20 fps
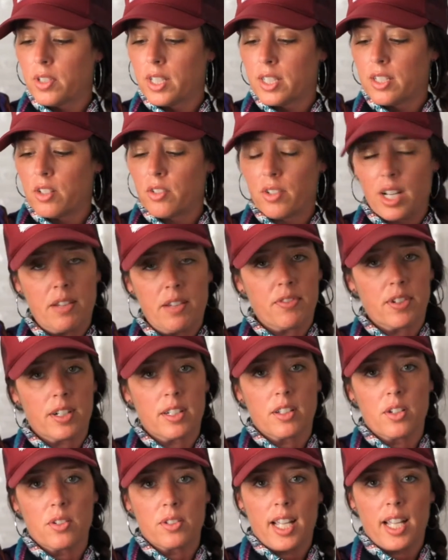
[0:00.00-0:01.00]
It's great for a
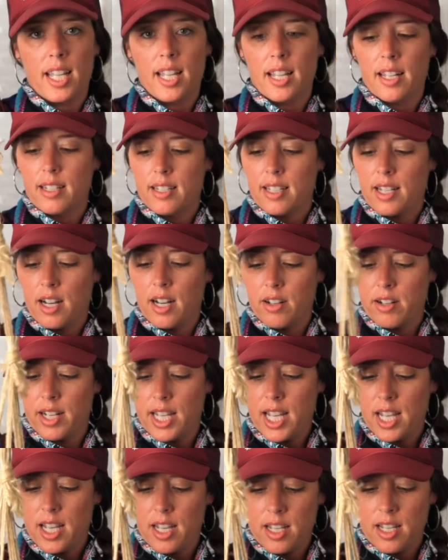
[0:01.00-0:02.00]
low light
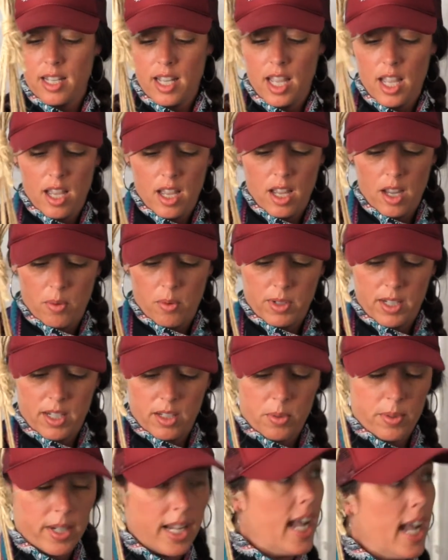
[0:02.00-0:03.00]
area, which
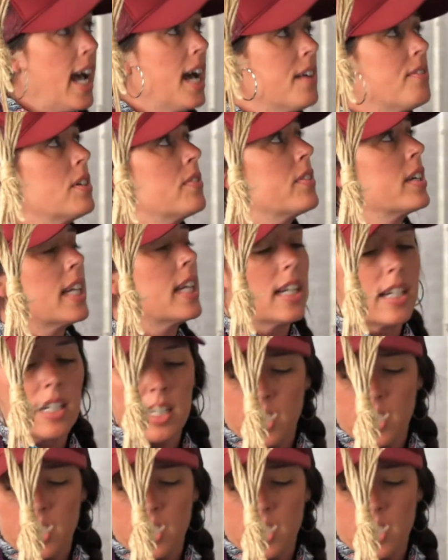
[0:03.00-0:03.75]
is what I have over here